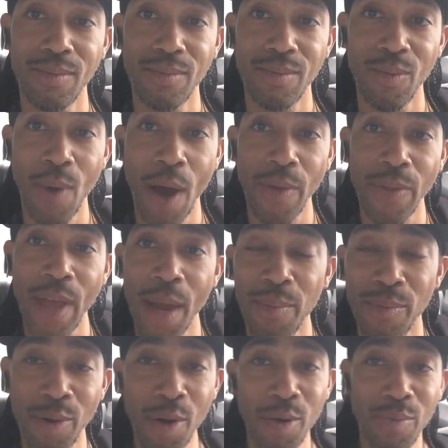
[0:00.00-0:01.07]
while
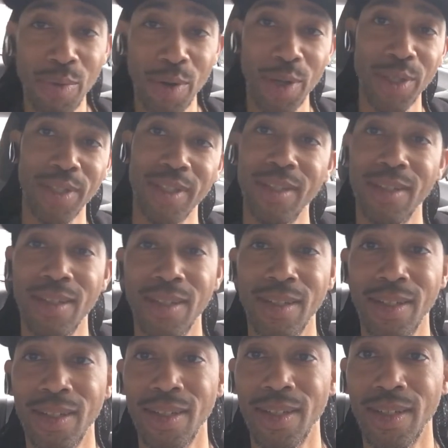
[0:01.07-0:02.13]
that broke person
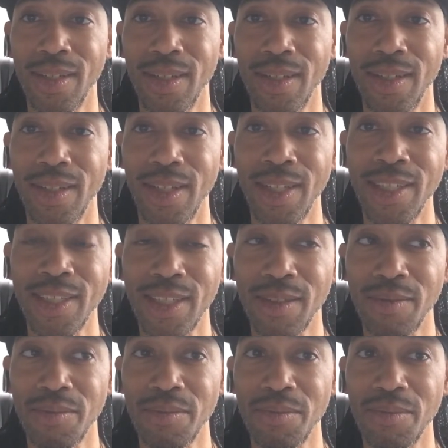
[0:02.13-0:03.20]
is
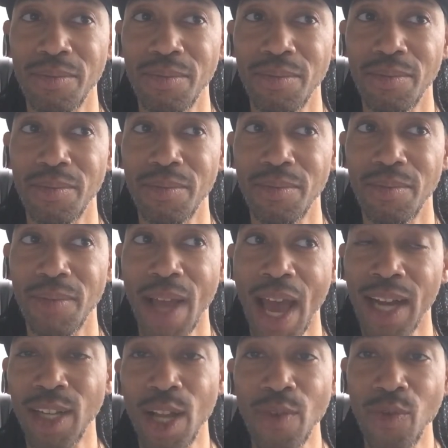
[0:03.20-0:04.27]

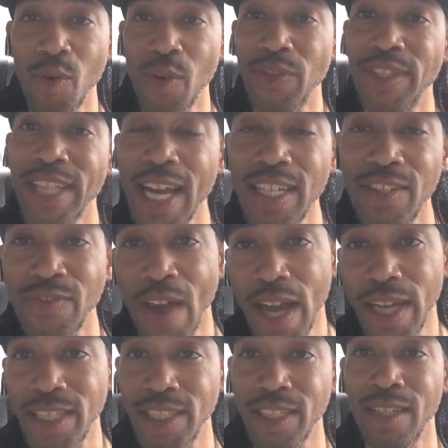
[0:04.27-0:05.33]
at a level of
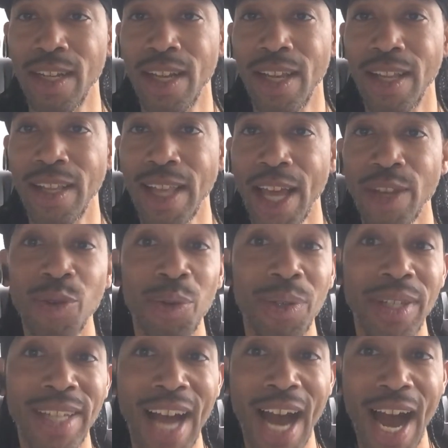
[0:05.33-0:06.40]
satisfaction that you'll
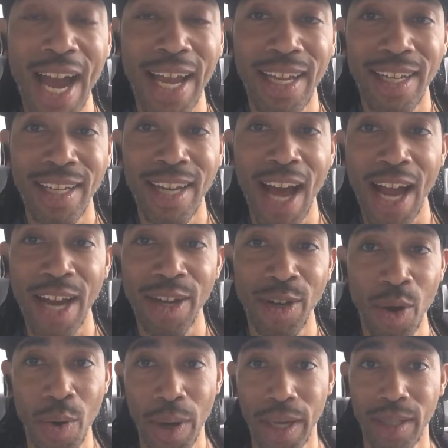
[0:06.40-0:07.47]
die not
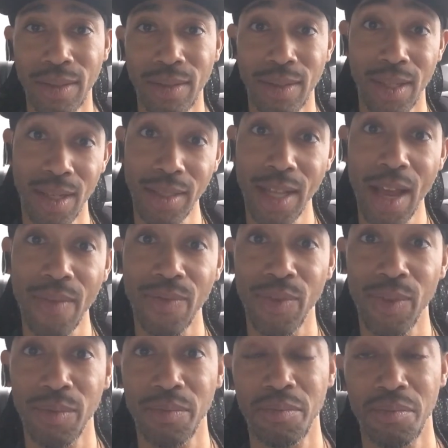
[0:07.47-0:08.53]
knowing. Well, how's that
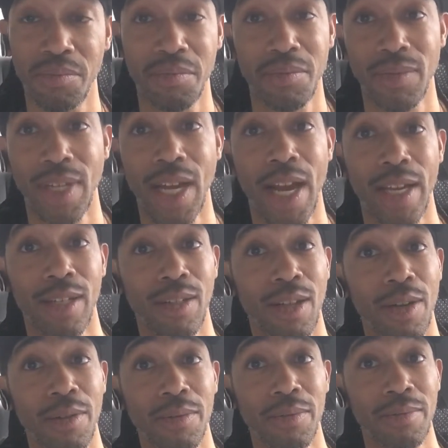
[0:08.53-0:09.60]
for dying
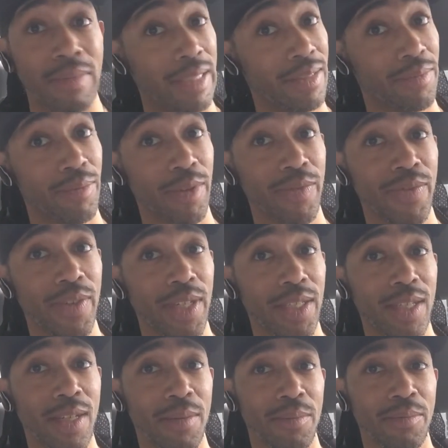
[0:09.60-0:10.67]
alone? That's pretty
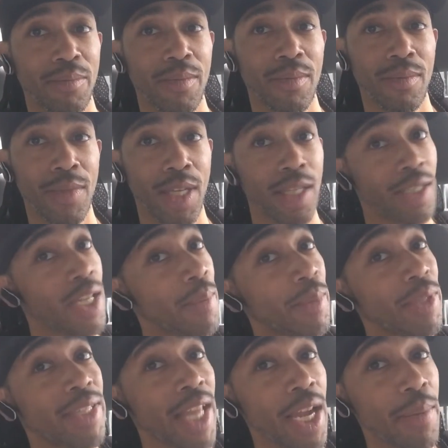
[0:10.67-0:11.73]
fucked up.
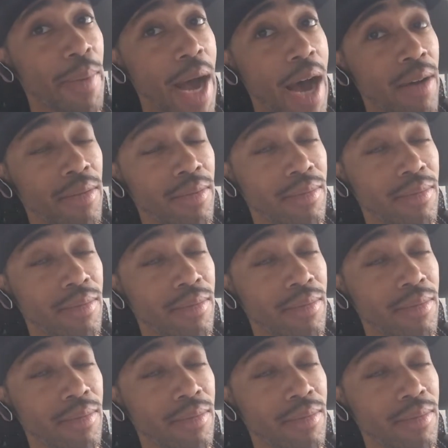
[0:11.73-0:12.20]
Something to think about.